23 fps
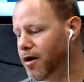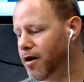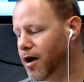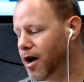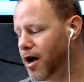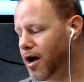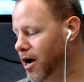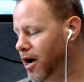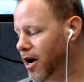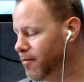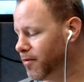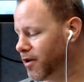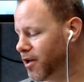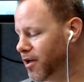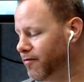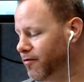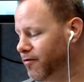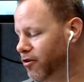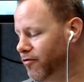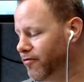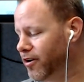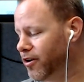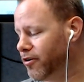I'm
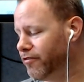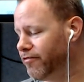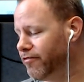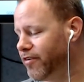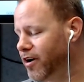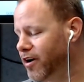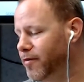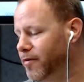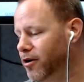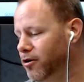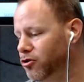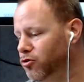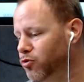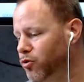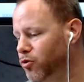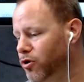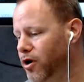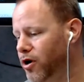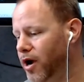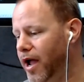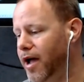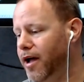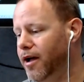Kevin Harvell. Find me on
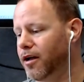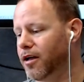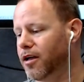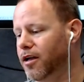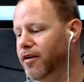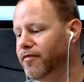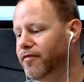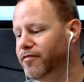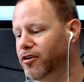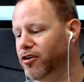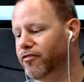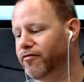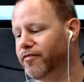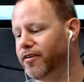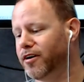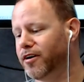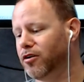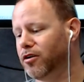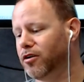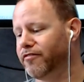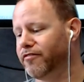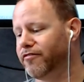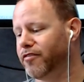Twitter @Kevin
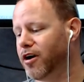Harvell.